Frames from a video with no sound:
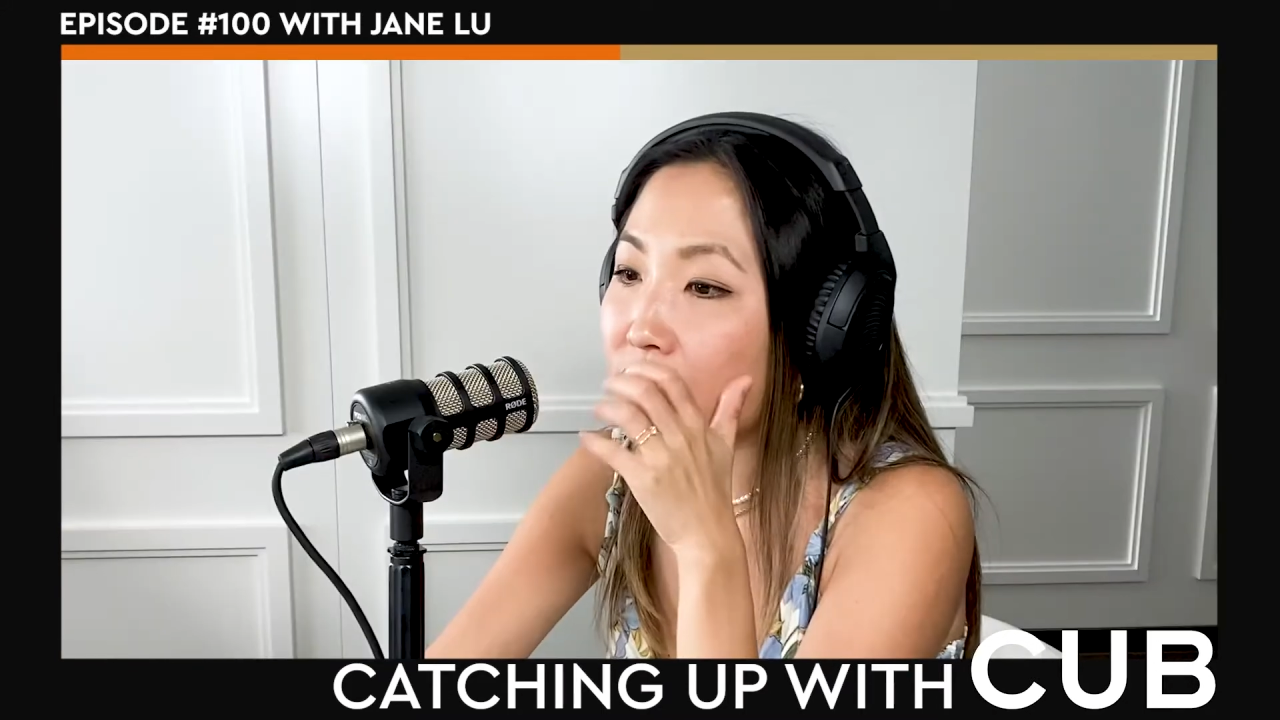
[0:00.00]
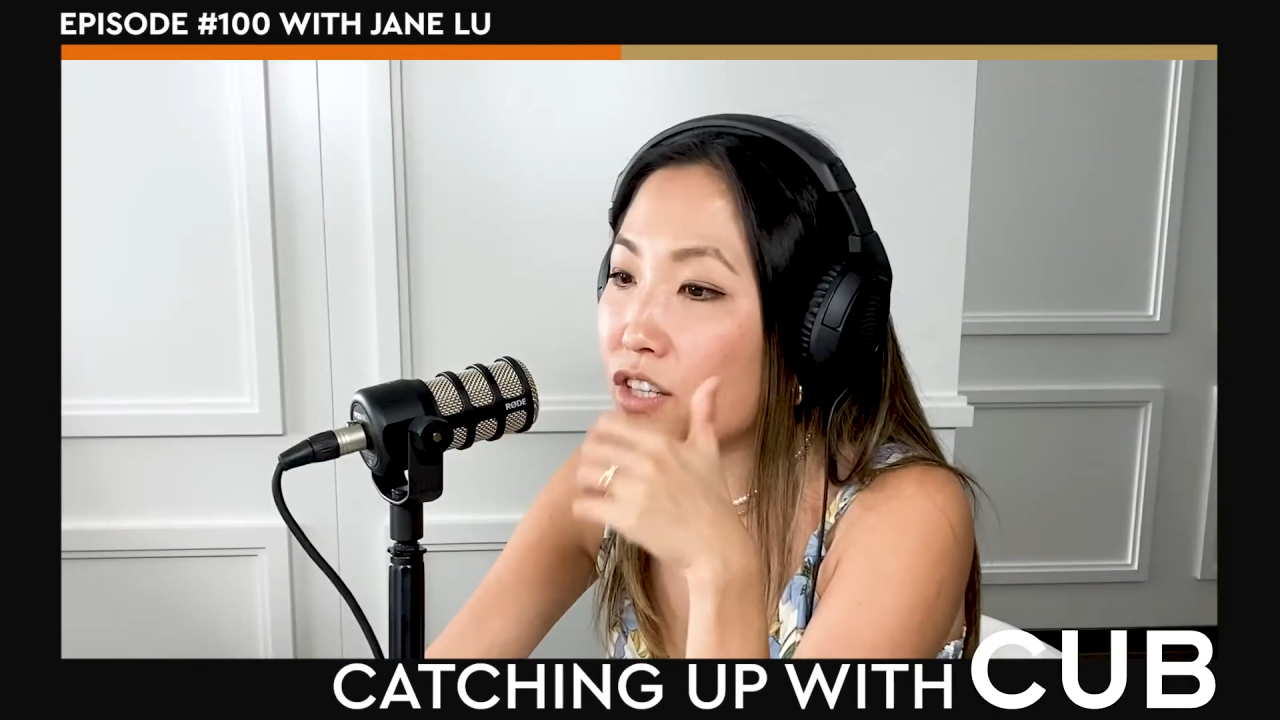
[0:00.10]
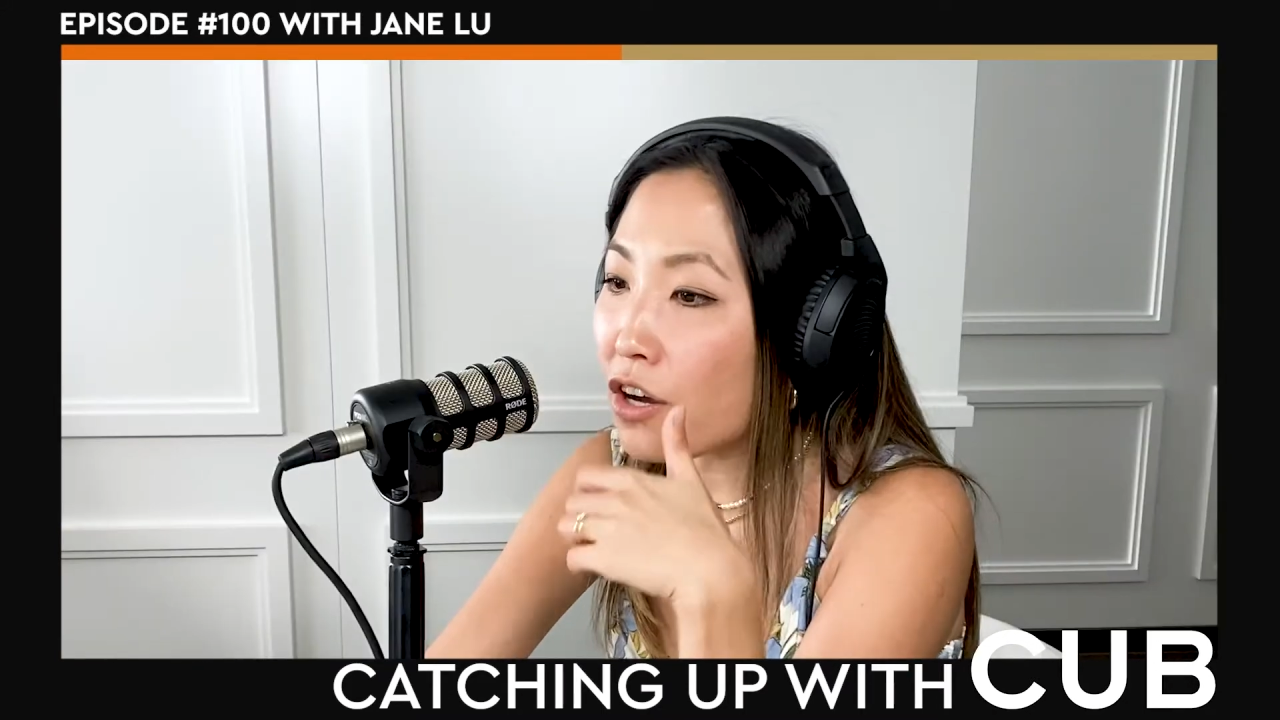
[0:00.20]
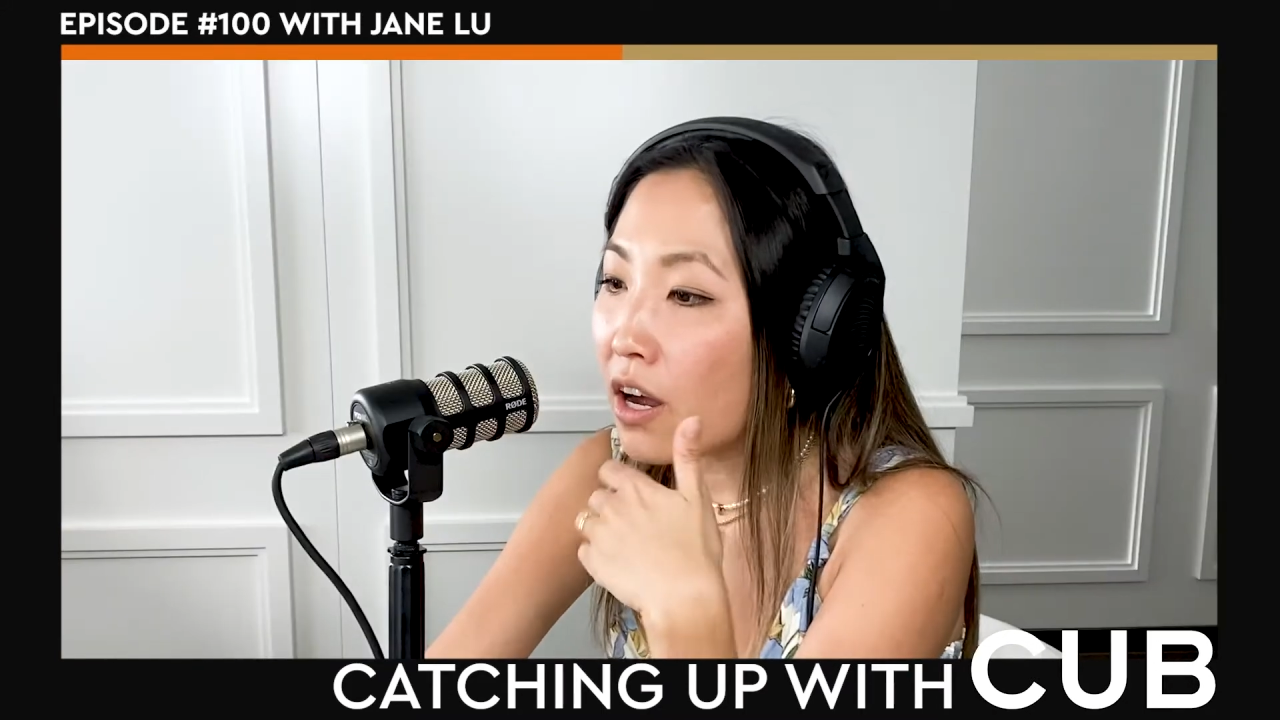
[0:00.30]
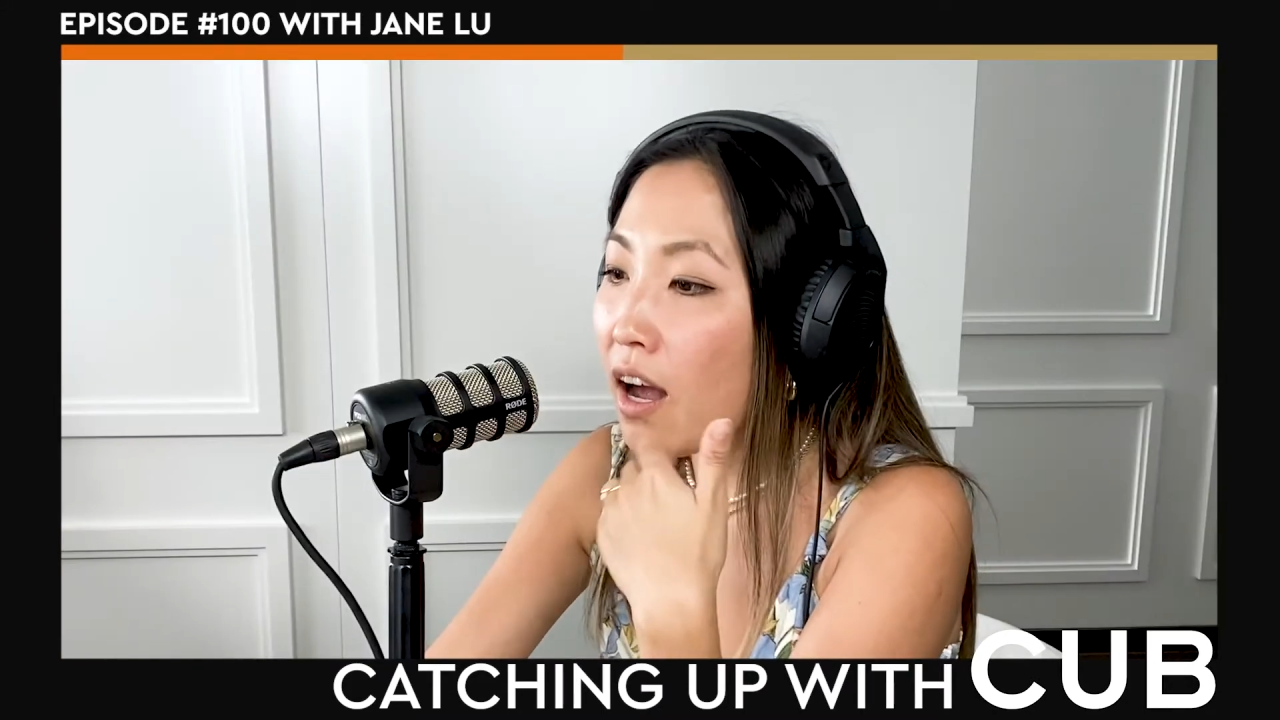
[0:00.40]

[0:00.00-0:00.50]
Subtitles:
so